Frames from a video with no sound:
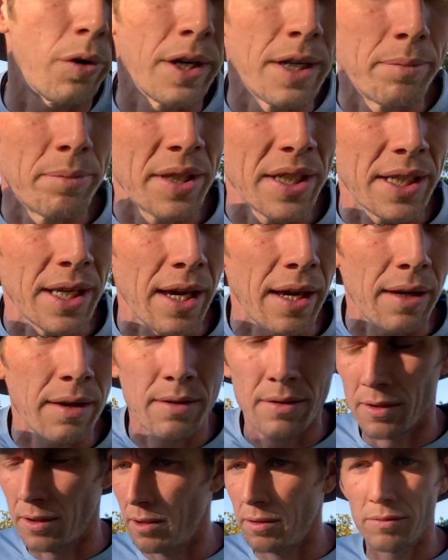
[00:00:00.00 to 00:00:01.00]
NPK
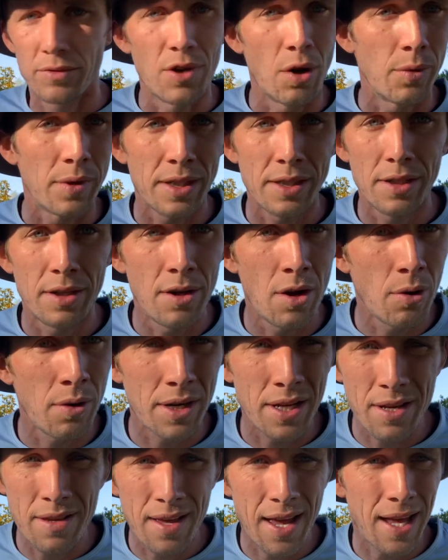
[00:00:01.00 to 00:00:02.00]
don't need to know
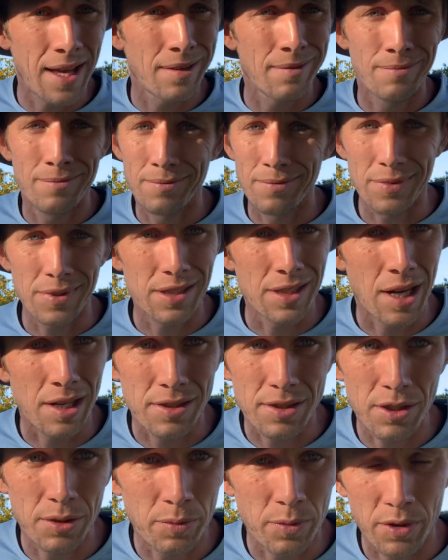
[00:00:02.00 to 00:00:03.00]
any of that. It's
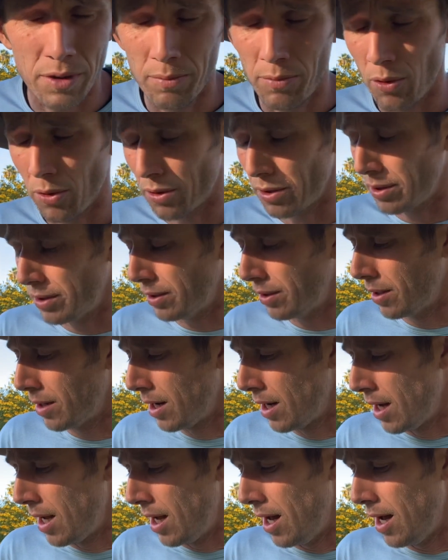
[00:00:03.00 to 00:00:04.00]
not super important.
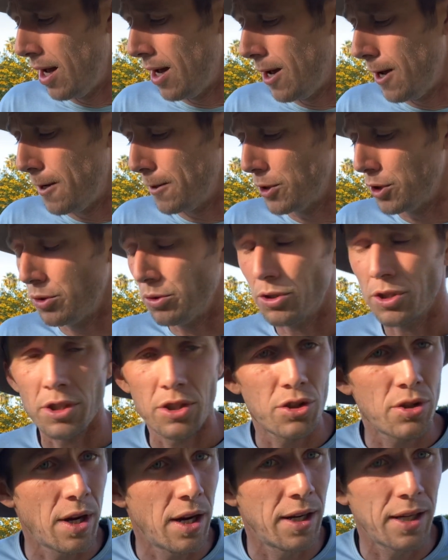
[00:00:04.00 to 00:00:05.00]
Uh, you're
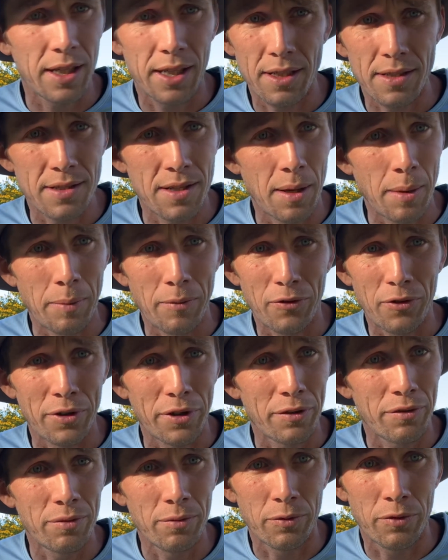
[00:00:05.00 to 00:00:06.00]
just trying to get something for
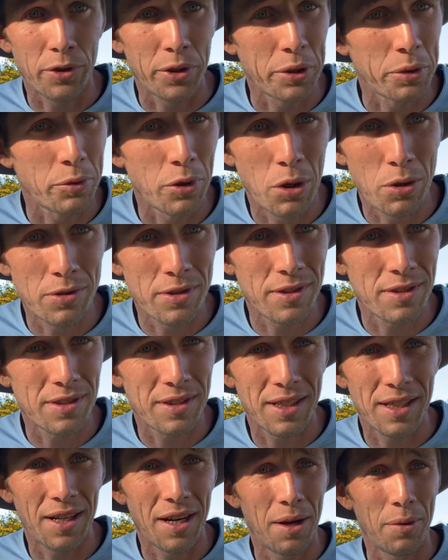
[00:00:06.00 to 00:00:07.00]
your for your roses
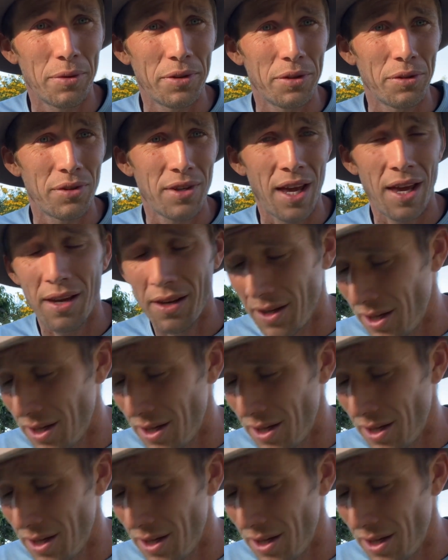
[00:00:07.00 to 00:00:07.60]
and get on with your day.